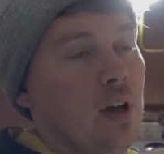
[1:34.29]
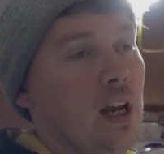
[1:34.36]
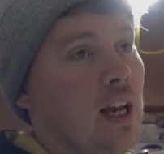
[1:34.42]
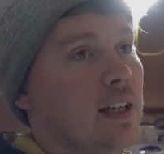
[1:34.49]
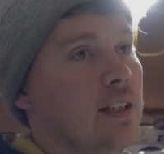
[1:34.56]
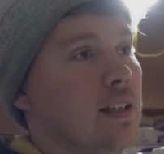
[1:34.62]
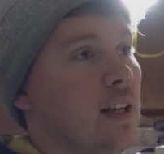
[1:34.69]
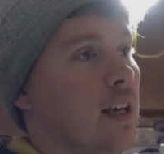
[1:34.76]

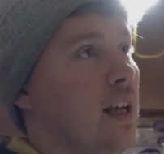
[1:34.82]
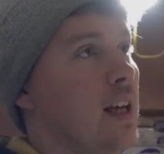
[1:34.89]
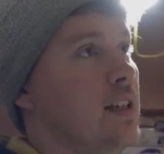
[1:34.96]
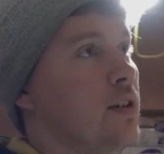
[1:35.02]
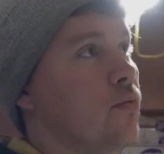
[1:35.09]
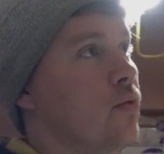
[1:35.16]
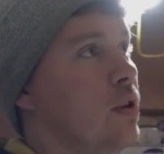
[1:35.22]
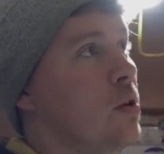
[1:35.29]
It's a
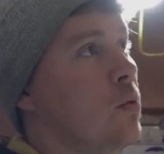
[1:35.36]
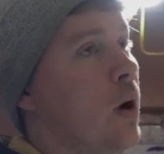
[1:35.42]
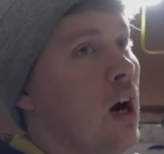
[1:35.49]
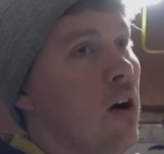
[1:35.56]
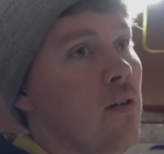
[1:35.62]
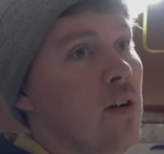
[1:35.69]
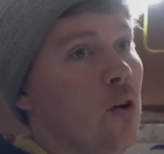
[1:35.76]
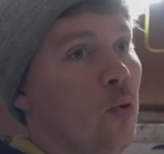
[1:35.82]

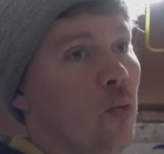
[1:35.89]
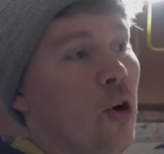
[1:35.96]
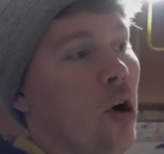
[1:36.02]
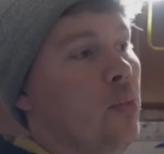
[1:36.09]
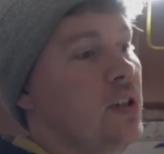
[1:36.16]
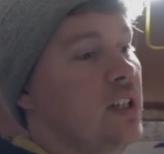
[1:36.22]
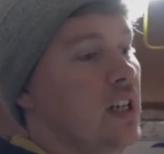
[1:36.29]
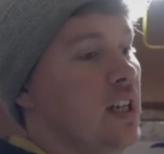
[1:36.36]
rewire of an old
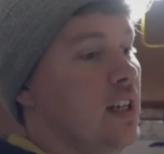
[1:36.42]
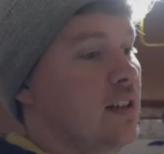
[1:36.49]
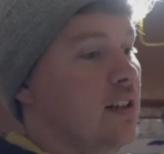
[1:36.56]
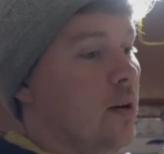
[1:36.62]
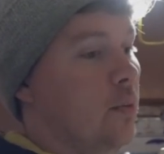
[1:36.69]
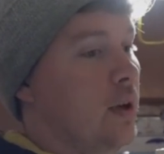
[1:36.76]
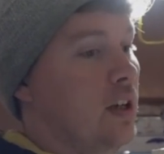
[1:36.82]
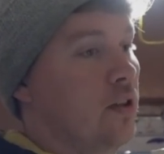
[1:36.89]
property,
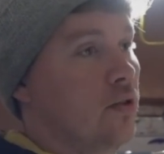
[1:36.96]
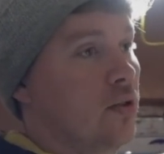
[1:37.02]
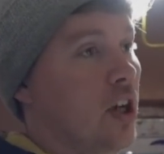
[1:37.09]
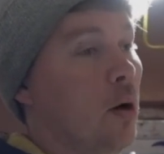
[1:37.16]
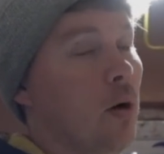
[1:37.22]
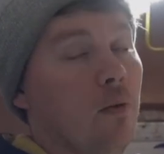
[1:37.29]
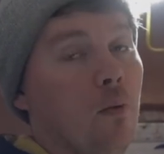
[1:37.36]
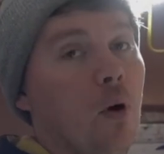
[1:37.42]
so we can just
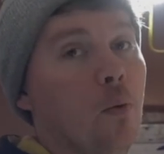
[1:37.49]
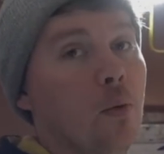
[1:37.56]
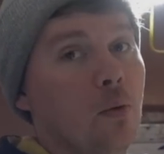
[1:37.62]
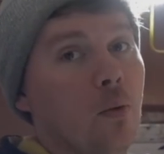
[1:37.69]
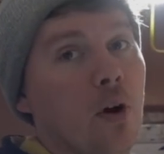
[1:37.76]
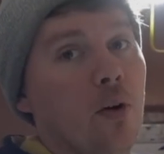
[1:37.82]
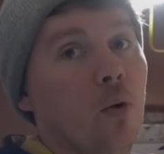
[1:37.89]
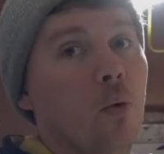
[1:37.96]
go off what we
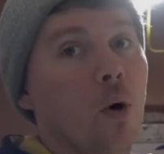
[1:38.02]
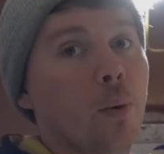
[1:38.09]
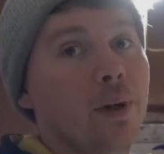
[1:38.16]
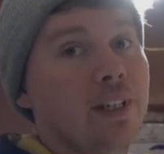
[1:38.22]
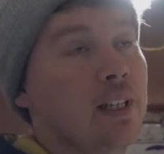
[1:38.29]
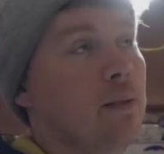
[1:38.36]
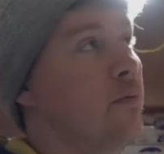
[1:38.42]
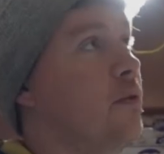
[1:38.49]
want and what we
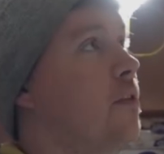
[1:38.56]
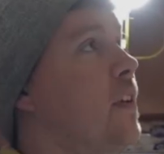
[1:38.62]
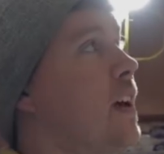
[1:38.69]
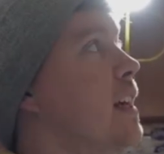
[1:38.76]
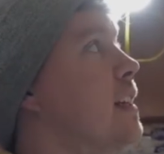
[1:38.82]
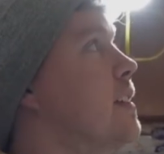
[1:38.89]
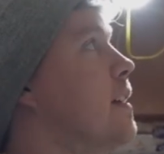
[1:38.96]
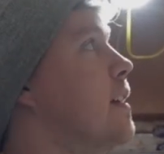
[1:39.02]
deem
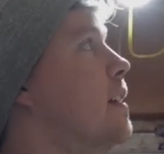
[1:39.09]
fit.